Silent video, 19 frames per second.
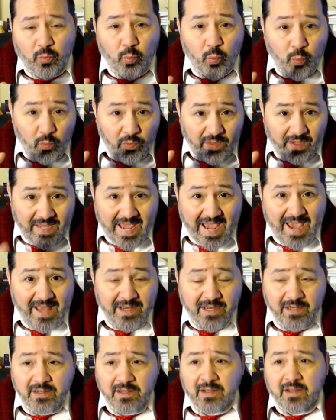the
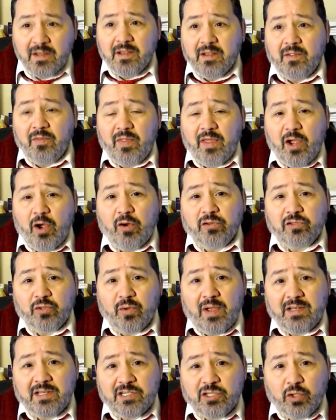canon, they also
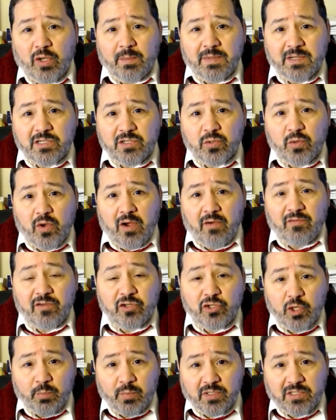had disagreements of
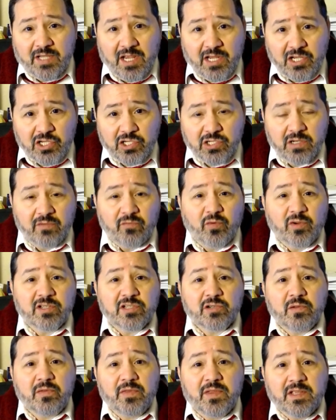interpretation of what
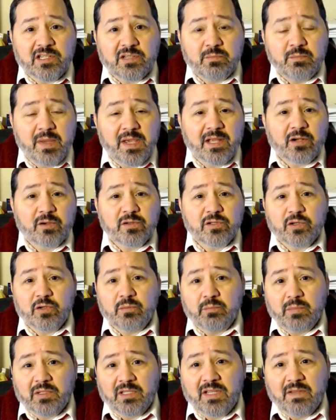certain things meant or certain
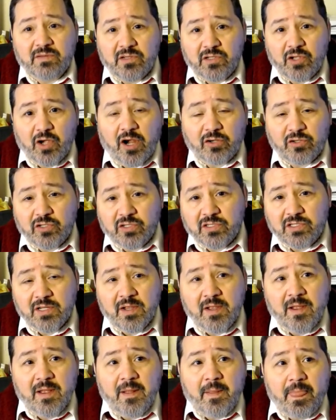beliefs and doctrines.
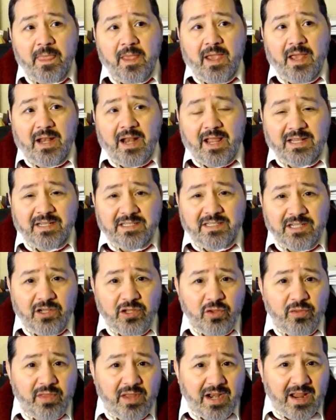And I can tell
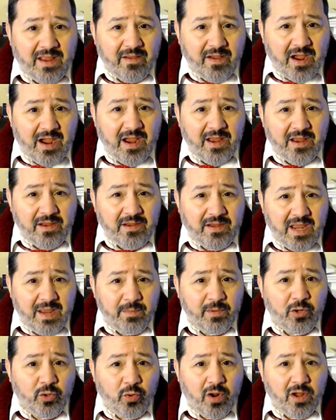you that I came
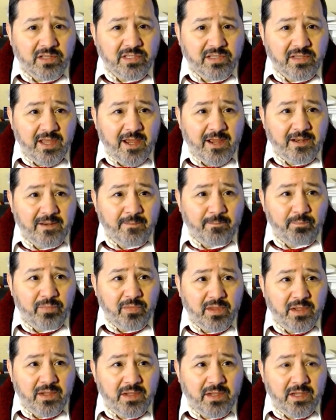across that
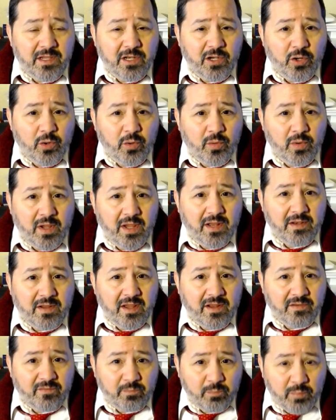
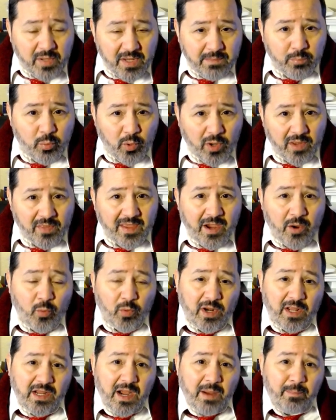and pinpointed that when
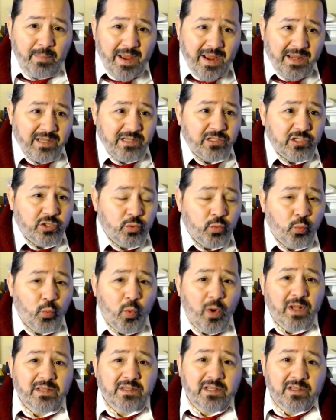I got back into
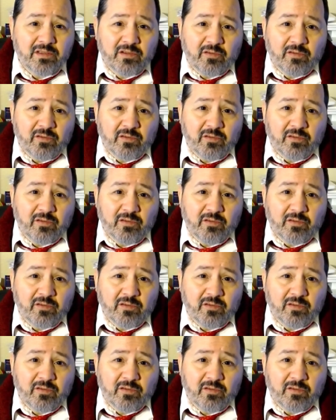what did the